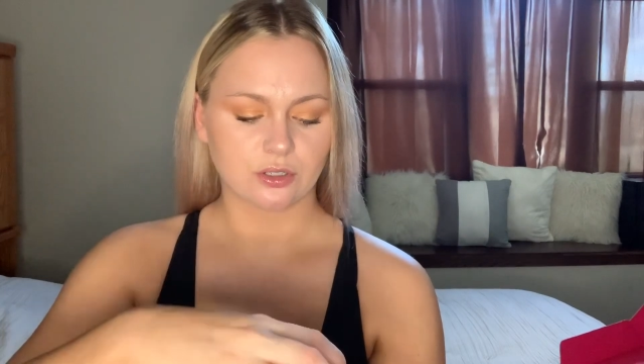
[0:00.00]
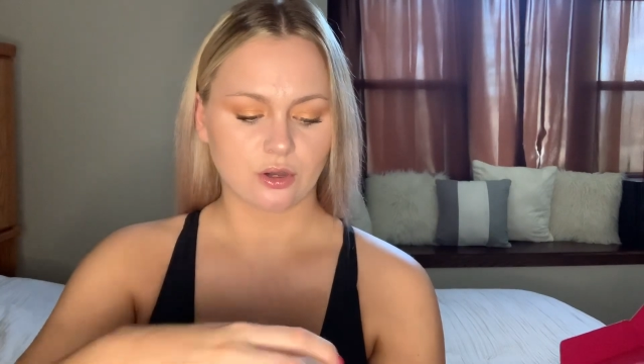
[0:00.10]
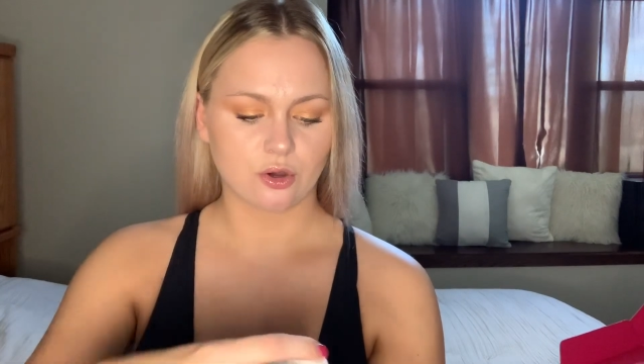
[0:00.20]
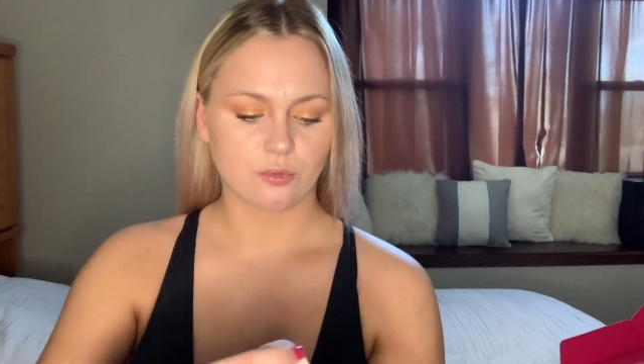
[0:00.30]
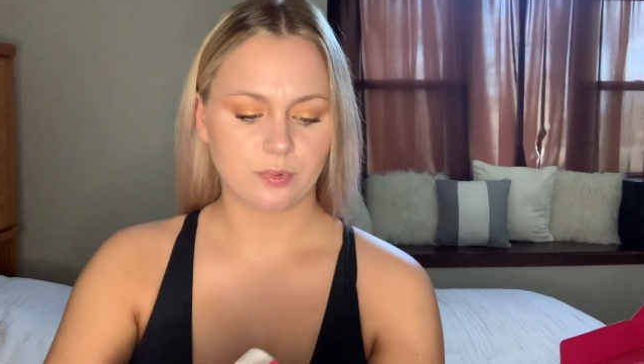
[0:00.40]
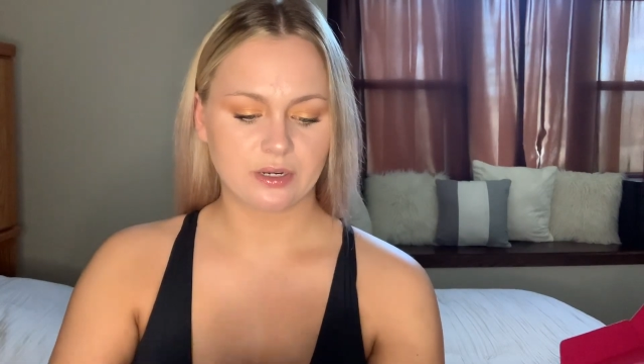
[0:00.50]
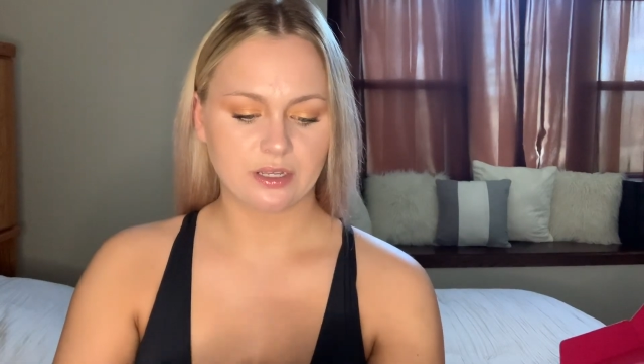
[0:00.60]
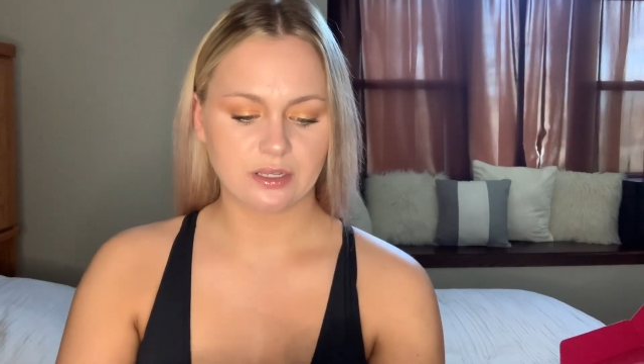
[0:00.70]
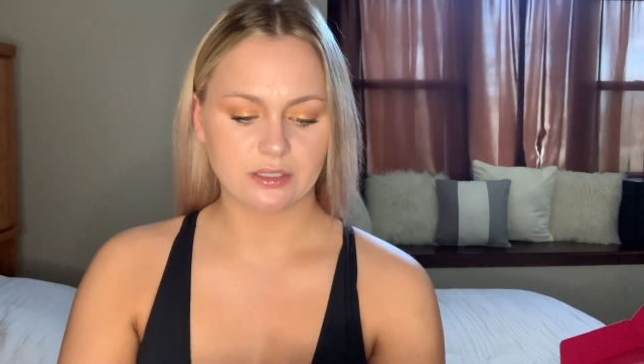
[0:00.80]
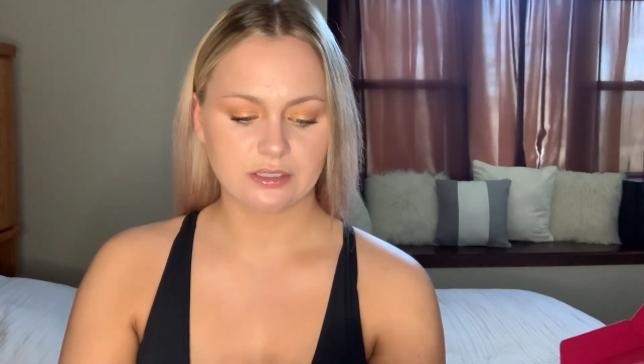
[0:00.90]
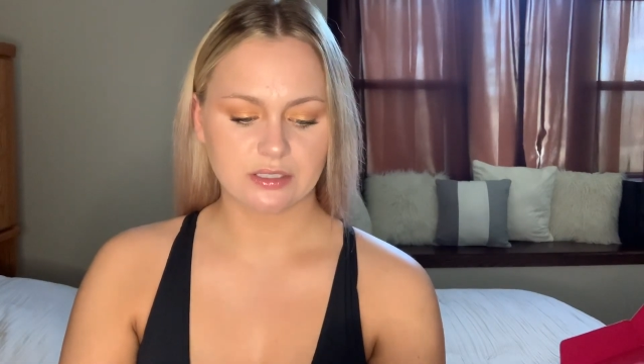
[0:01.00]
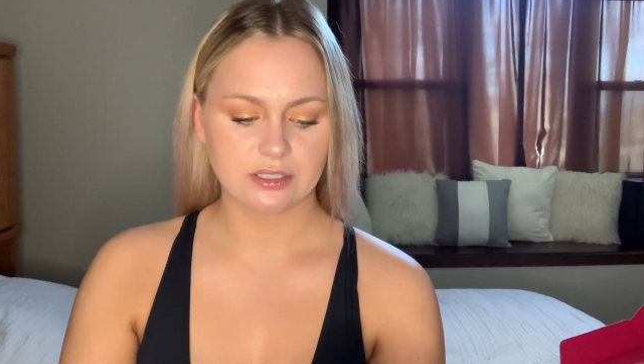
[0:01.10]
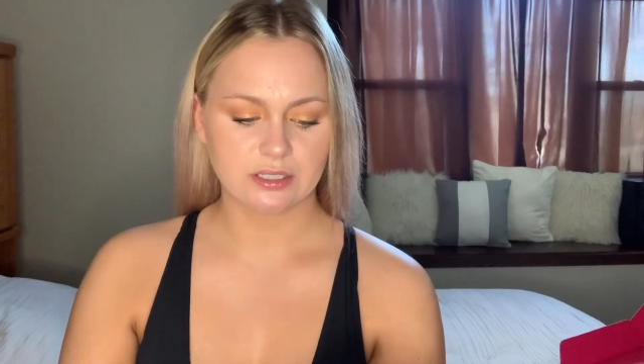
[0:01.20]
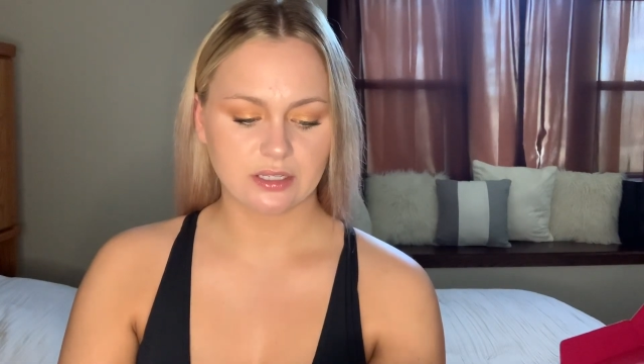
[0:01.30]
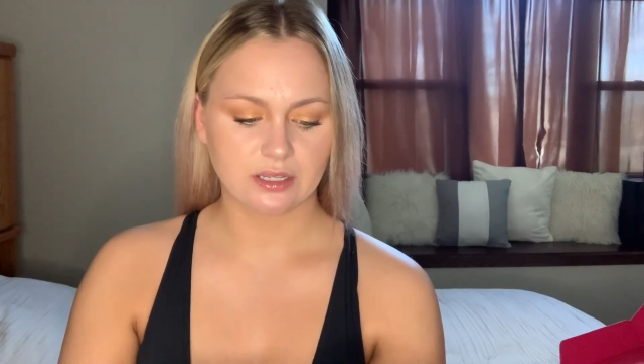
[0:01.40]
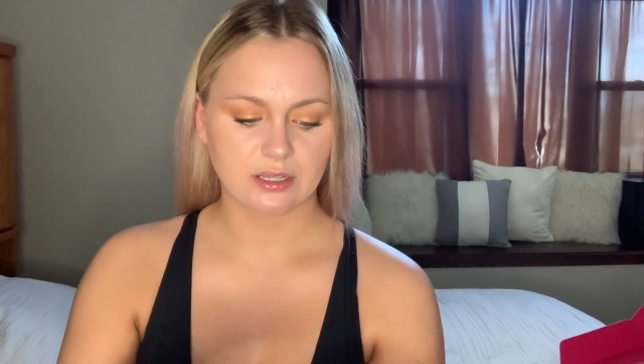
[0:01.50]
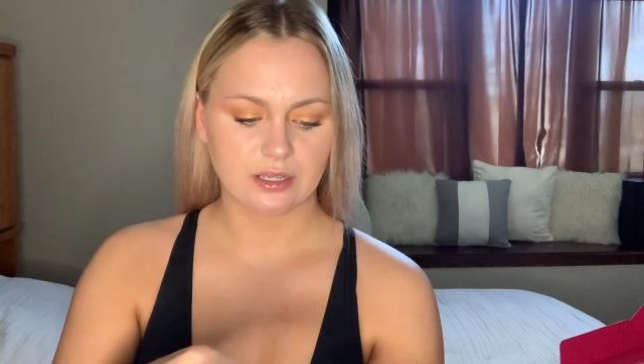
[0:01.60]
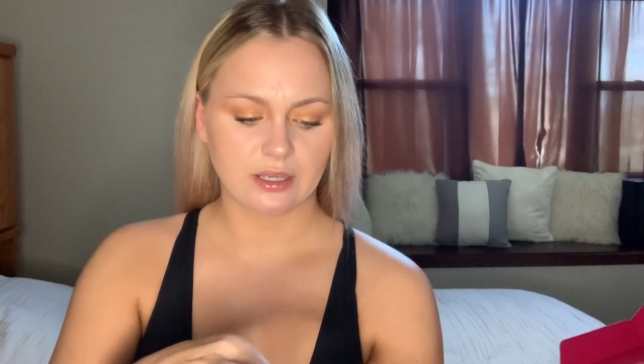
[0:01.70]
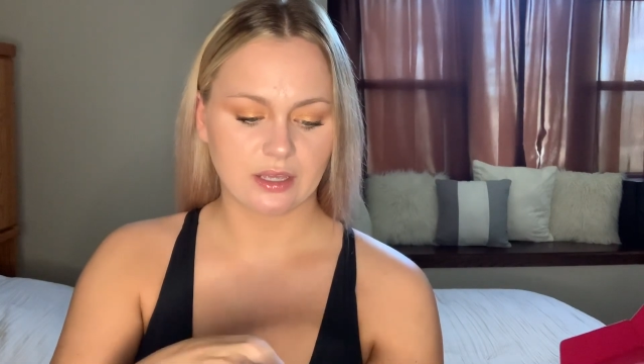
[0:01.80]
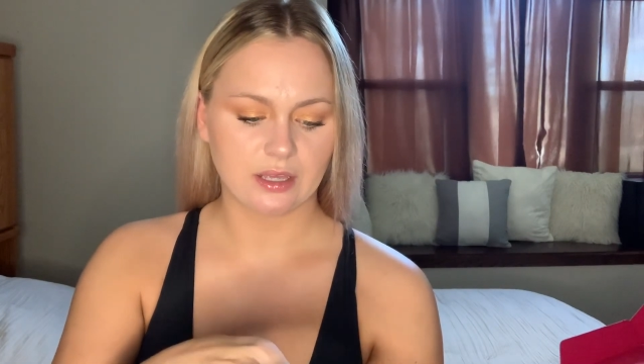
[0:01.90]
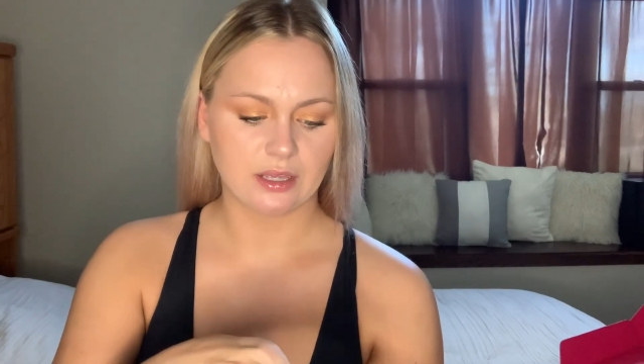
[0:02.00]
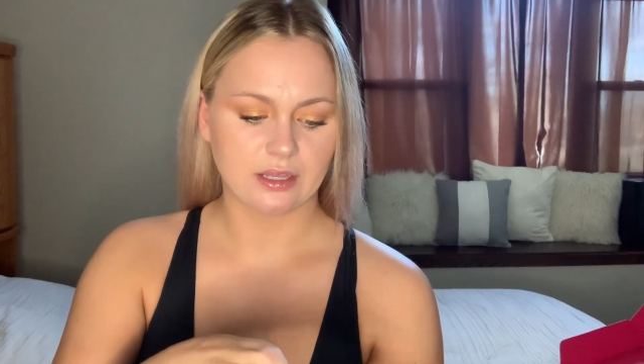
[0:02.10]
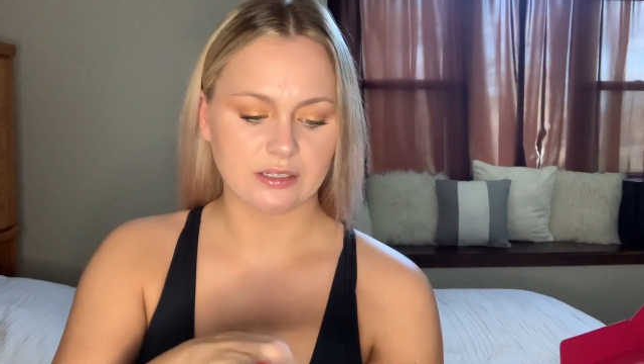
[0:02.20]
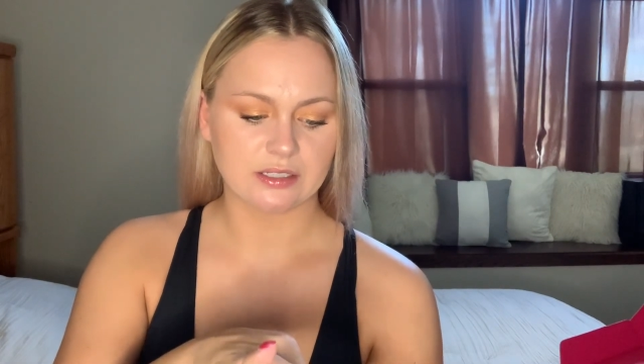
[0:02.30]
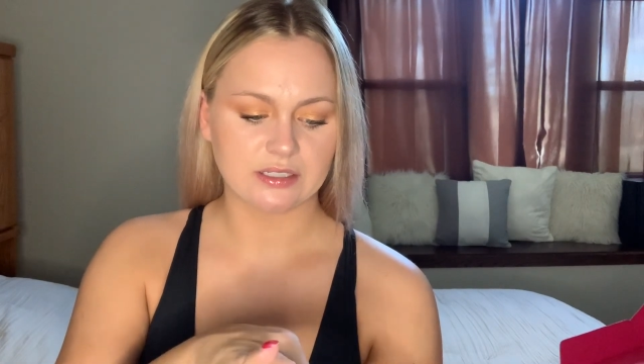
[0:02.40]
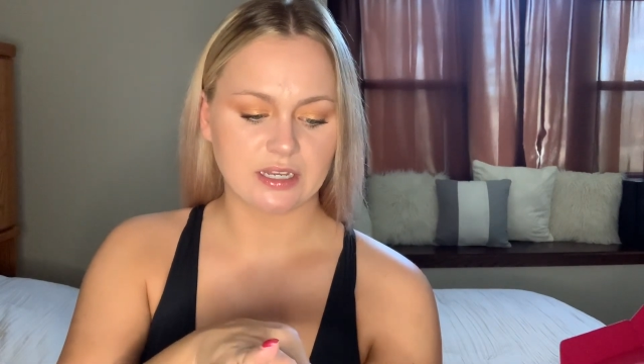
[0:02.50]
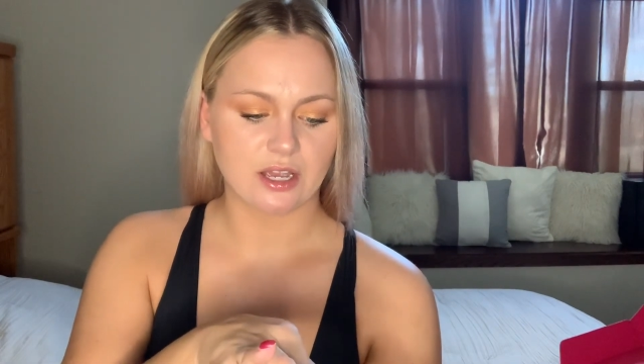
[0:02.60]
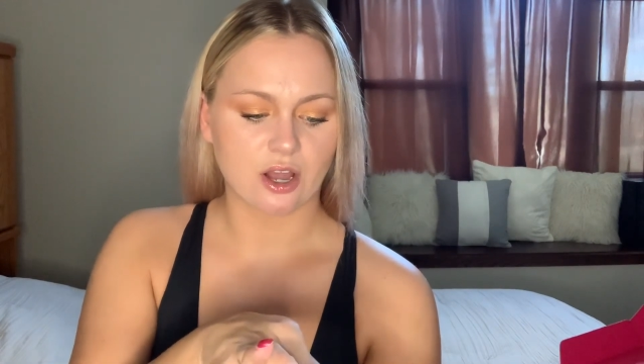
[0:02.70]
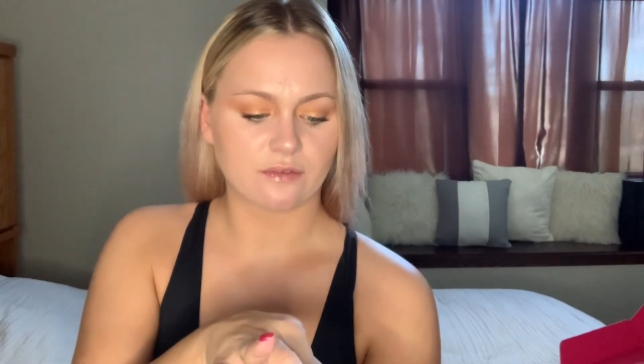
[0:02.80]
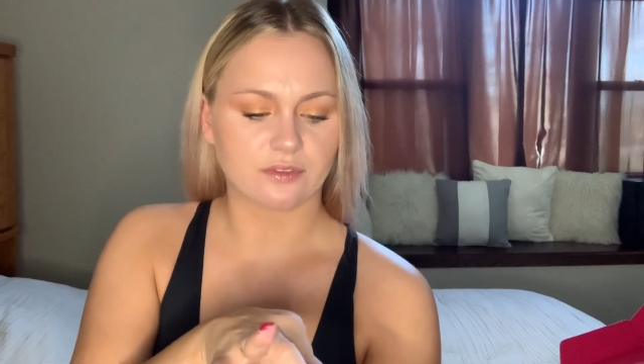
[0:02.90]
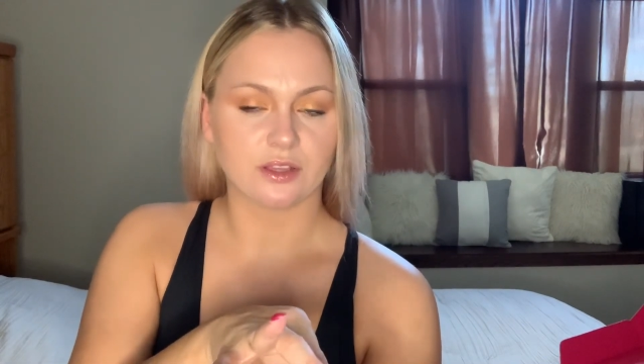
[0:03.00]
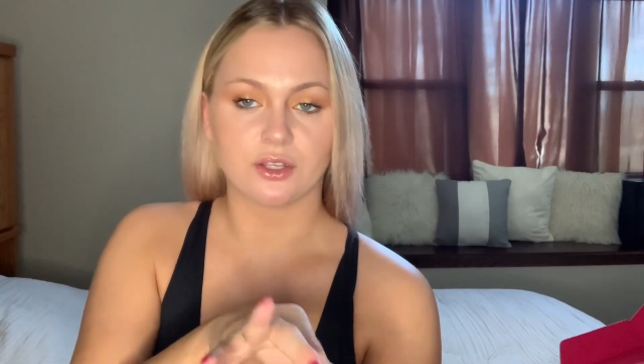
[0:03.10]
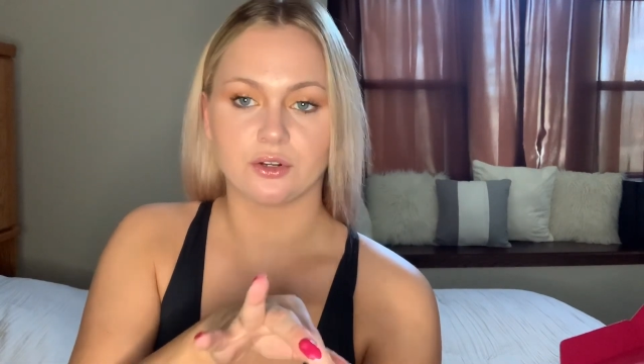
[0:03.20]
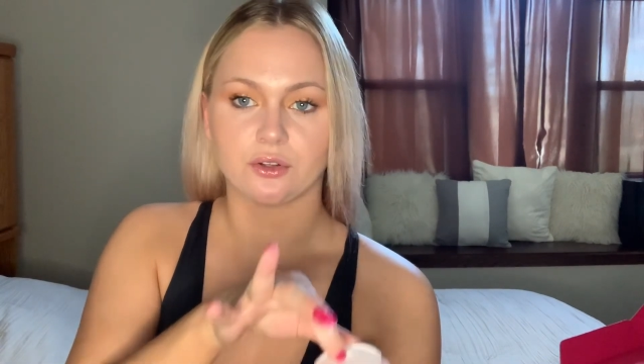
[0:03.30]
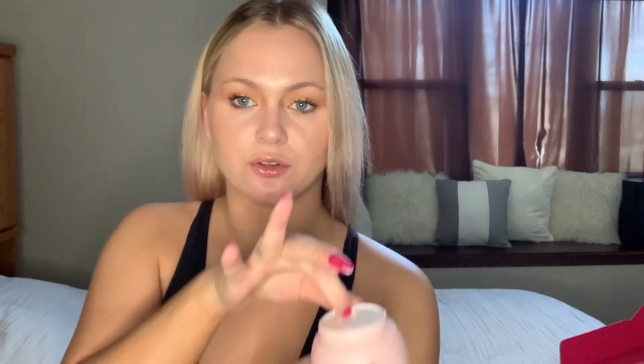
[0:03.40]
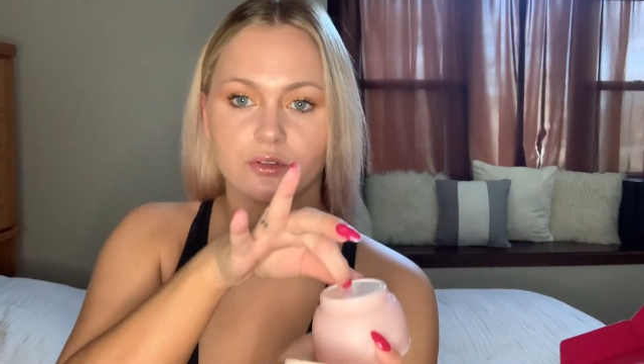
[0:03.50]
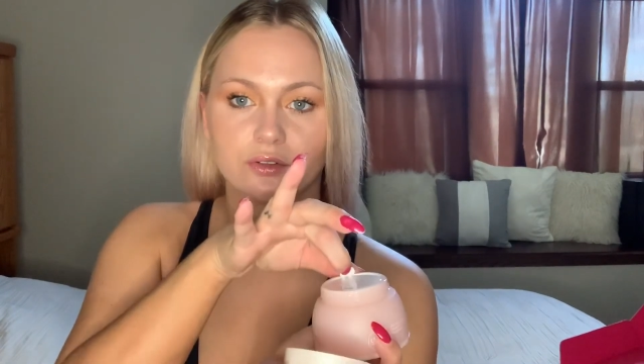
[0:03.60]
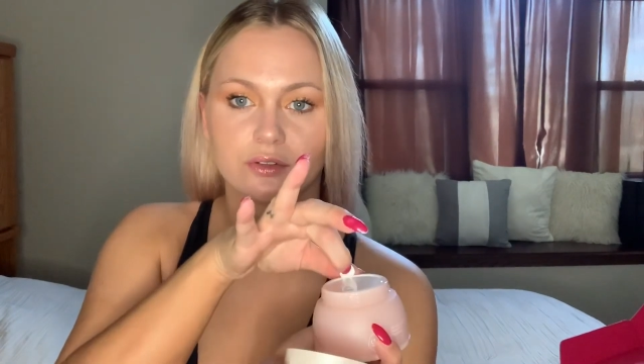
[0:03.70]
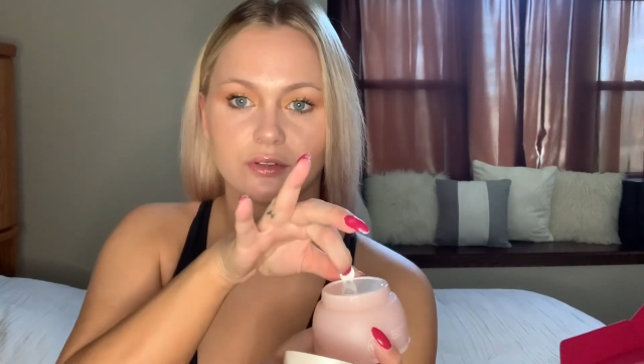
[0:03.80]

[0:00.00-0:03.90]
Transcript: open it and take off the little